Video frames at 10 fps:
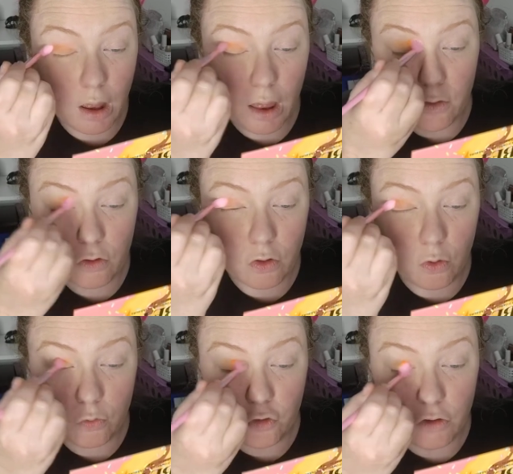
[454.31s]
And
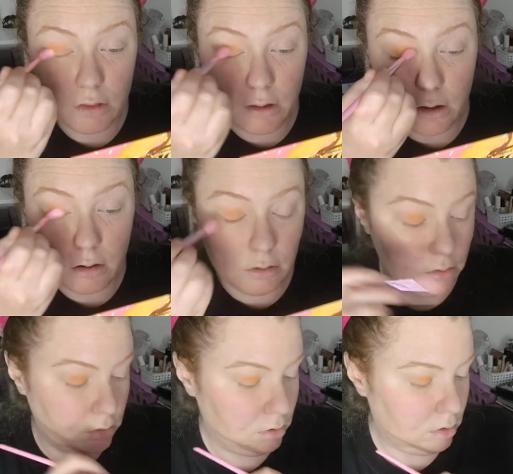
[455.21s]
so she's there
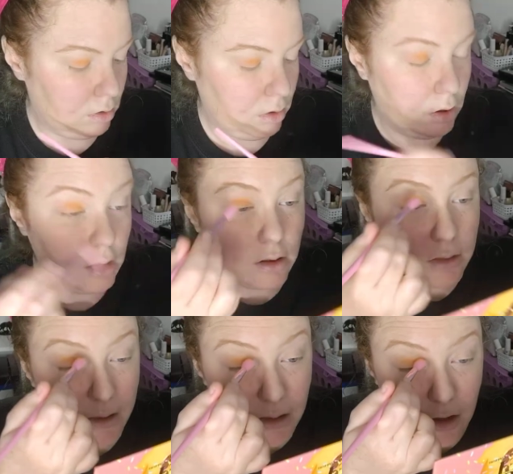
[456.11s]

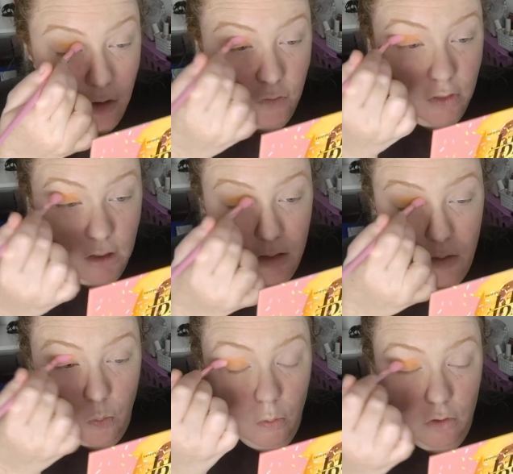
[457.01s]
taking care of
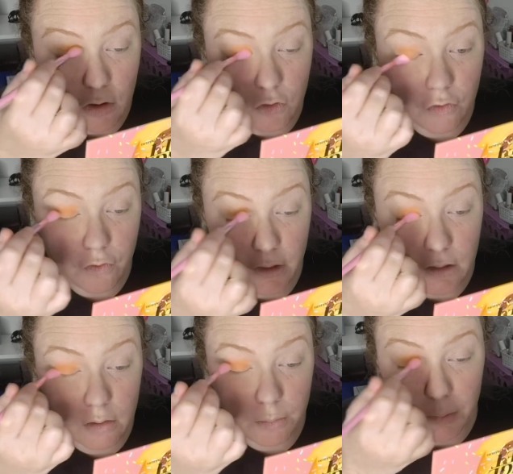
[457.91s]
this. Well, Dr.
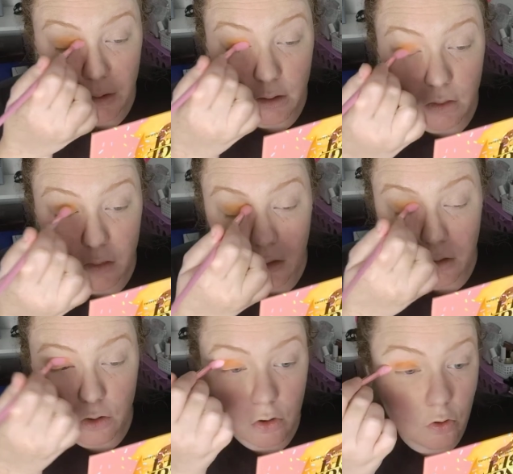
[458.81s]
Flint, being
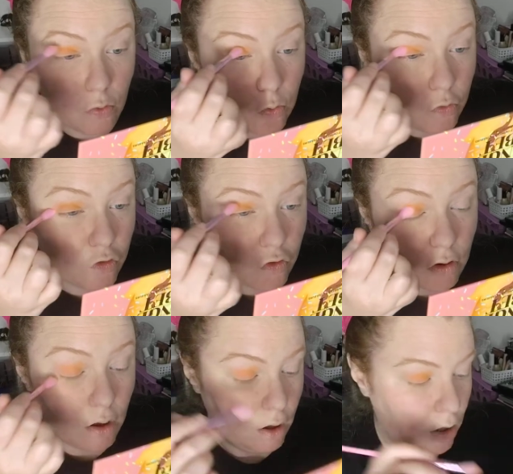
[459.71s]
the douche
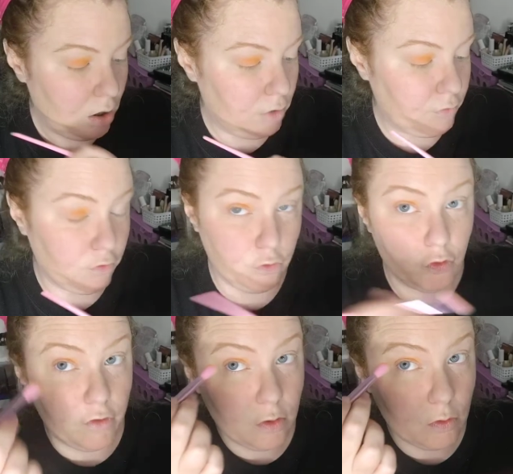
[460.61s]
of all douche,
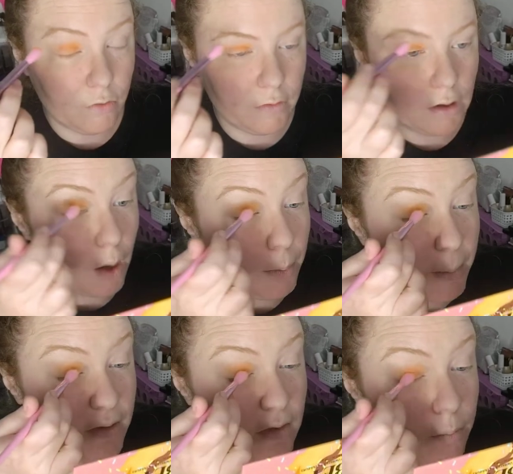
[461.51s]
and this was fairly common
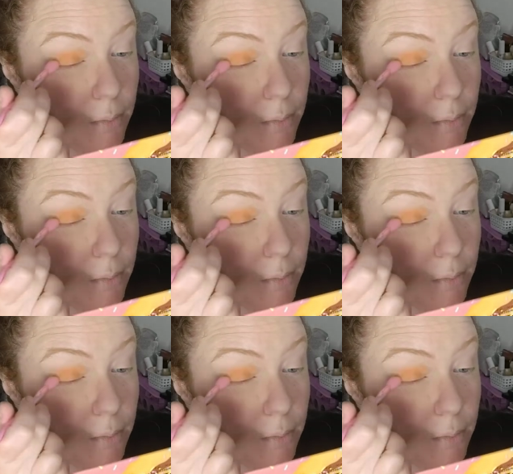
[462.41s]
back then.